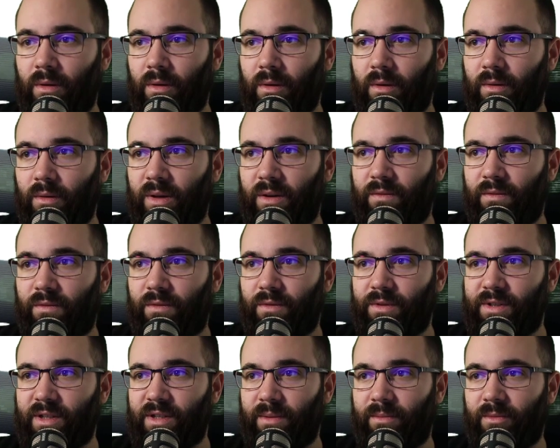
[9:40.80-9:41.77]
Okay, for
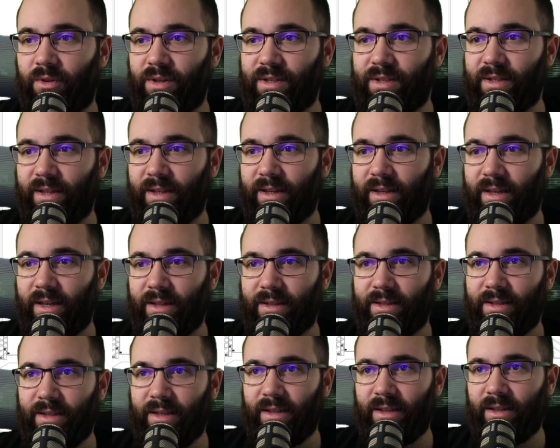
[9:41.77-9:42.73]
some reason I can't
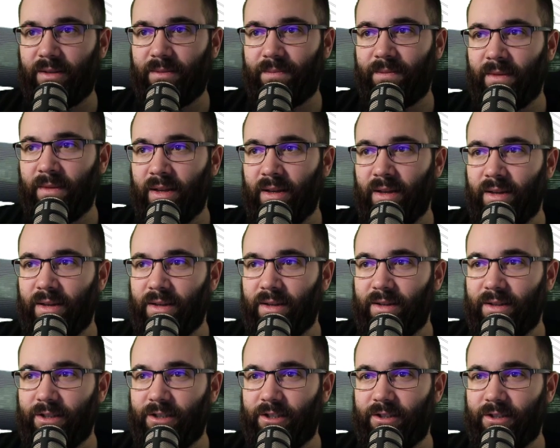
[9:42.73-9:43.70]
see it.
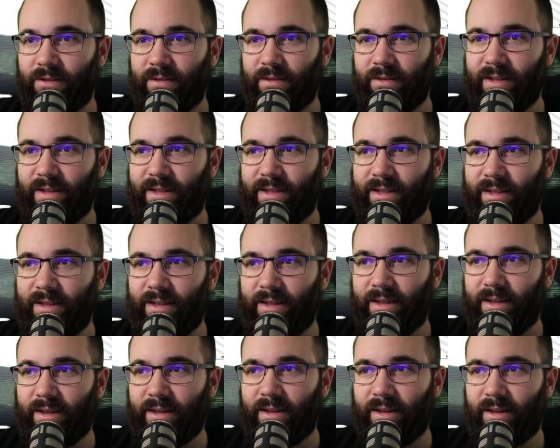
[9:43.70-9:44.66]
So let's
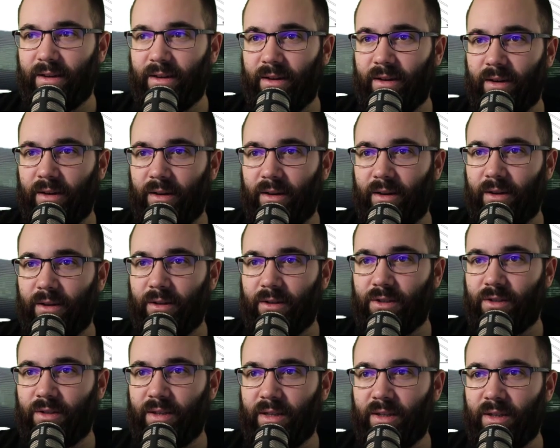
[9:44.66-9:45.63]
see.
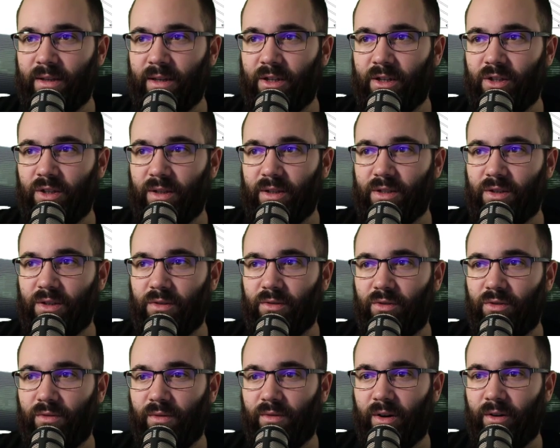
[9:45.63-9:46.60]
Actually, let's go
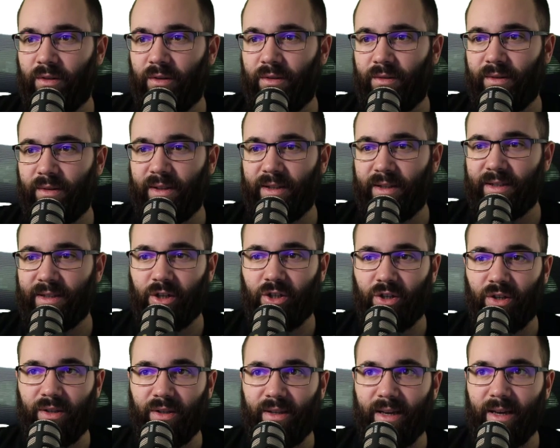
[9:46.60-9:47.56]
to our 3D
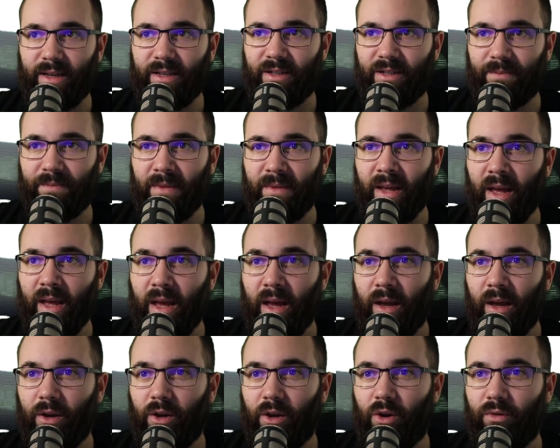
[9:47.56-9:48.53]
section text,
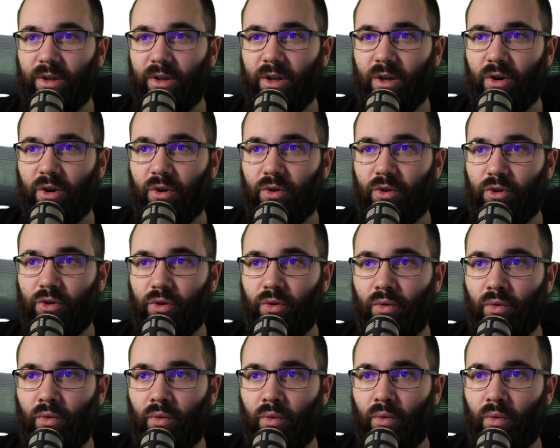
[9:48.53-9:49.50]
go here
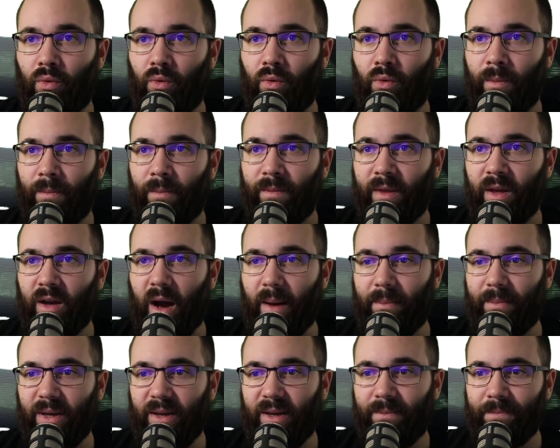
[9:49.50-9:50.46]
to
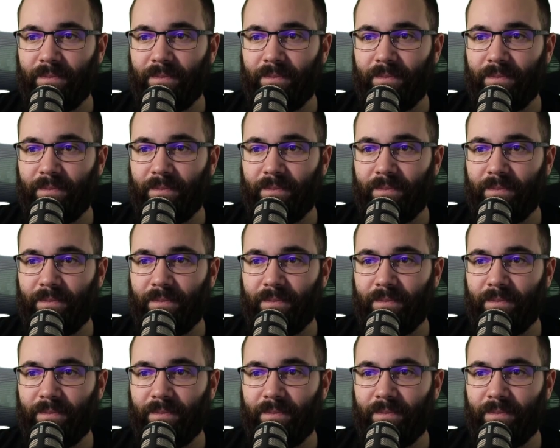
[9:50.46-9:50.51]
copy